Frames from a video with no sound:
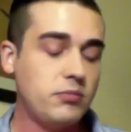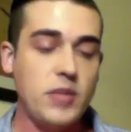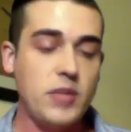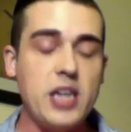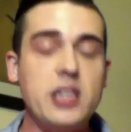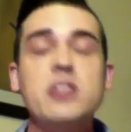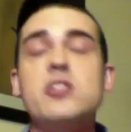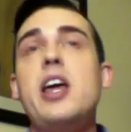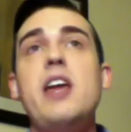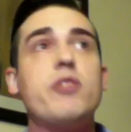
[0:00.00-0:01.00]
ending
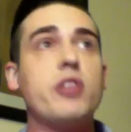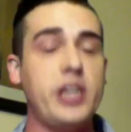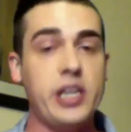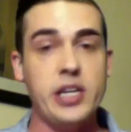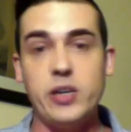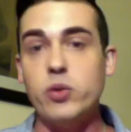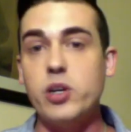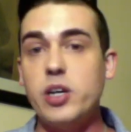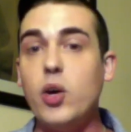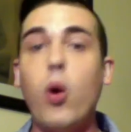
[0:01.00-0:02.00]
slavery and
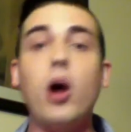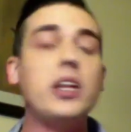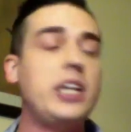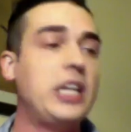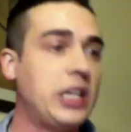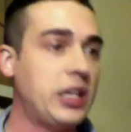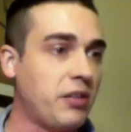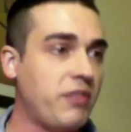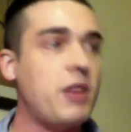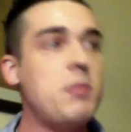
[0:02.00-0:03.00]
equality and
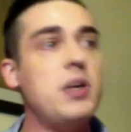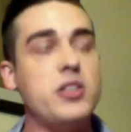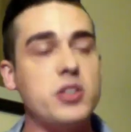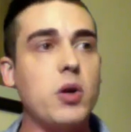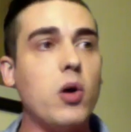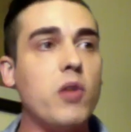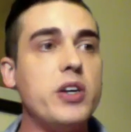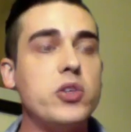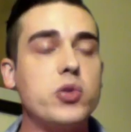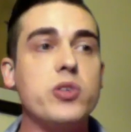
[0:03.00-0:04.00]
feminism and all these
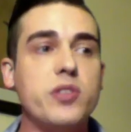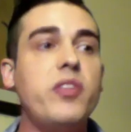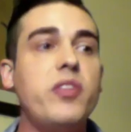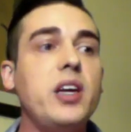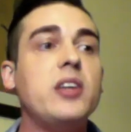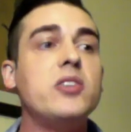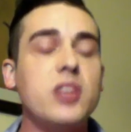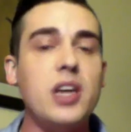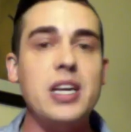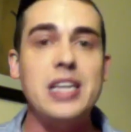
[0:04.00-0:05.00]
sorts of things.
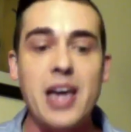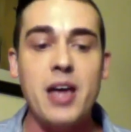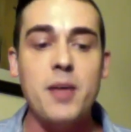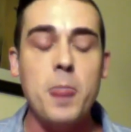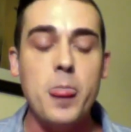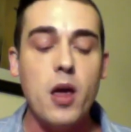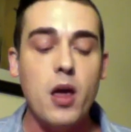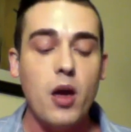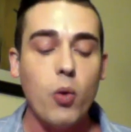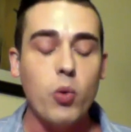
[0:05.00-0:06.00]
And yet
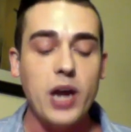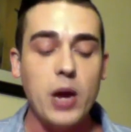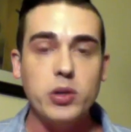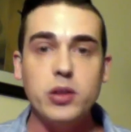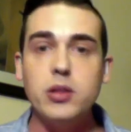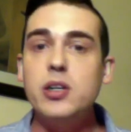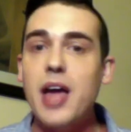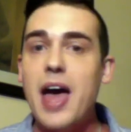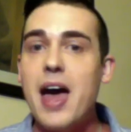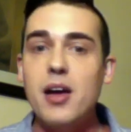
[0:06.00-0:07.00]
when I would look
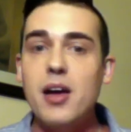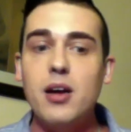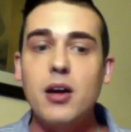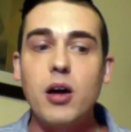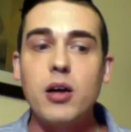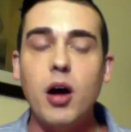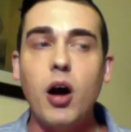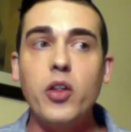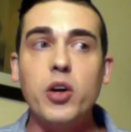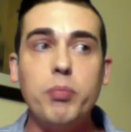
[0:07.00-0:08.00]
at
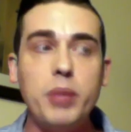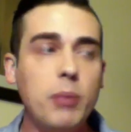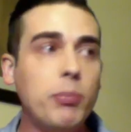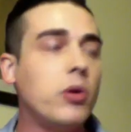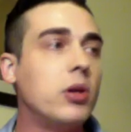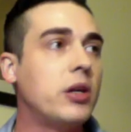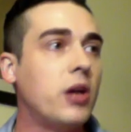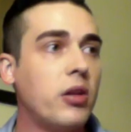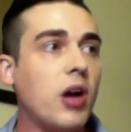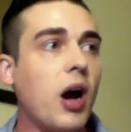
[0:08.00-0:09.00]
other people and
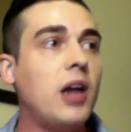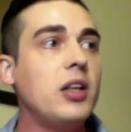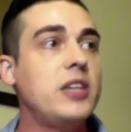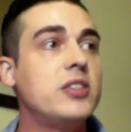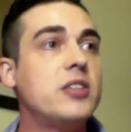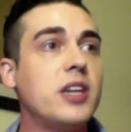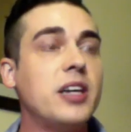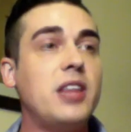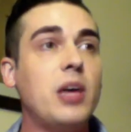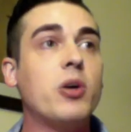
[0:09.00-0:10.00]
other colleagues, it's like
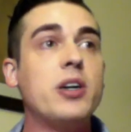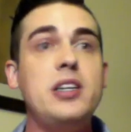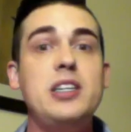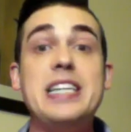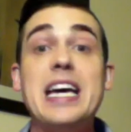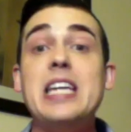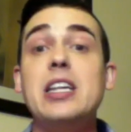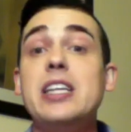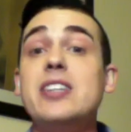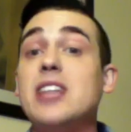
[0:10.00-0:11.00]
they were
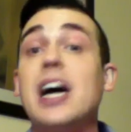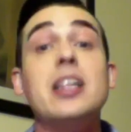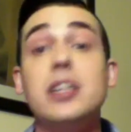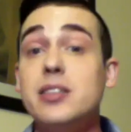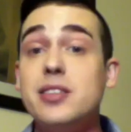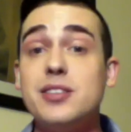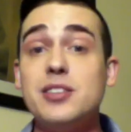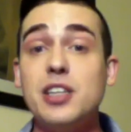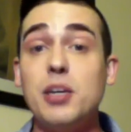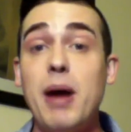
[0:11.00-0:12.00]
deadly silent
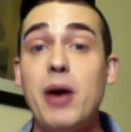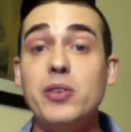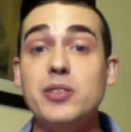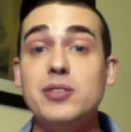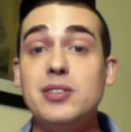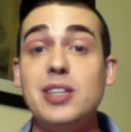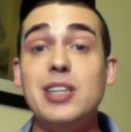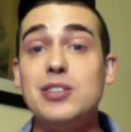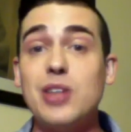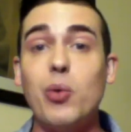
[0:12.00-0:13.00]
about
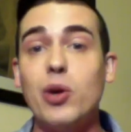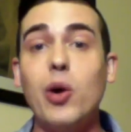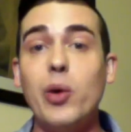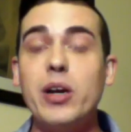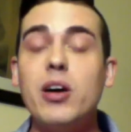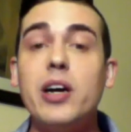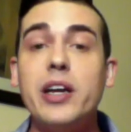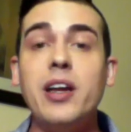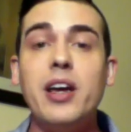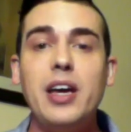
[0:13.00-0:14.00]
things that were going on.
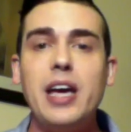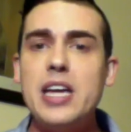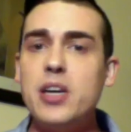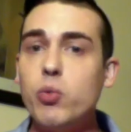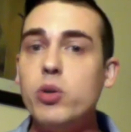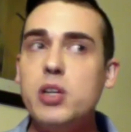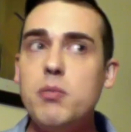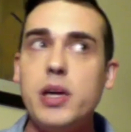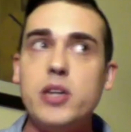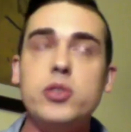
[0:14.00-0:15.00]
And it really
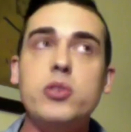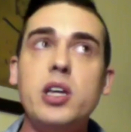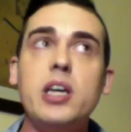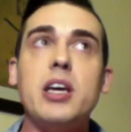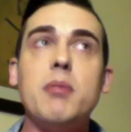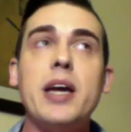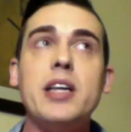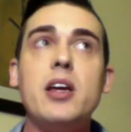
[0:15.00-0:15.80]
makes you think, am I